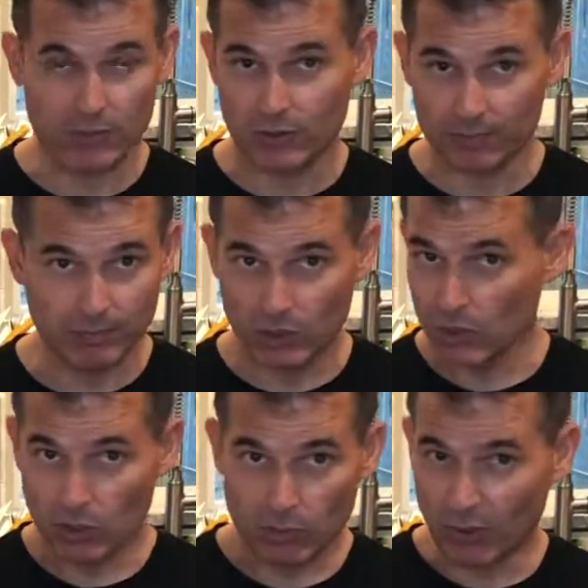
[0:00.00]
You could
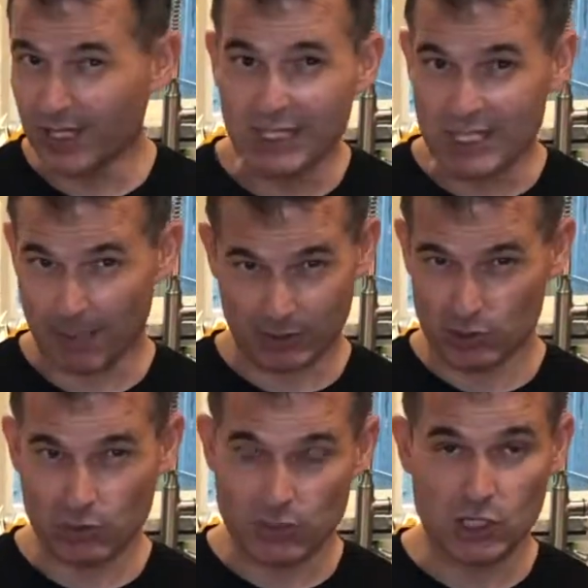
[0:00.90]
put any type of
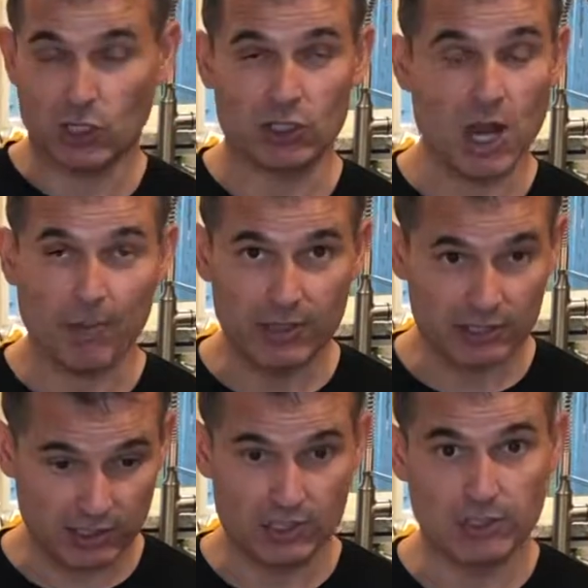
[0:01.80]
stew dish on top of
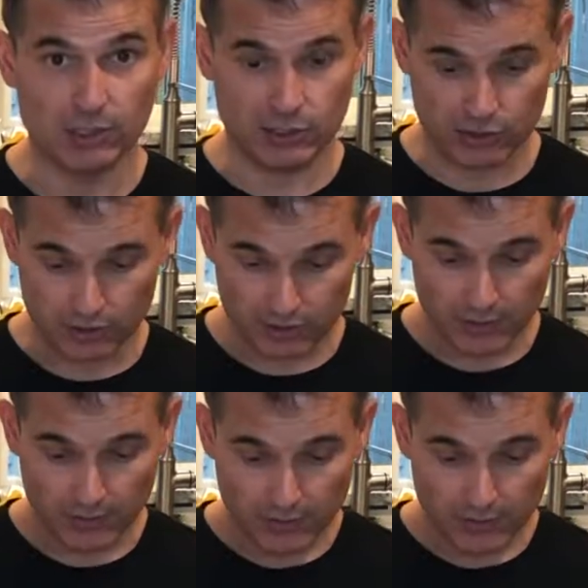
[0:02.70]
this, and it's delicious.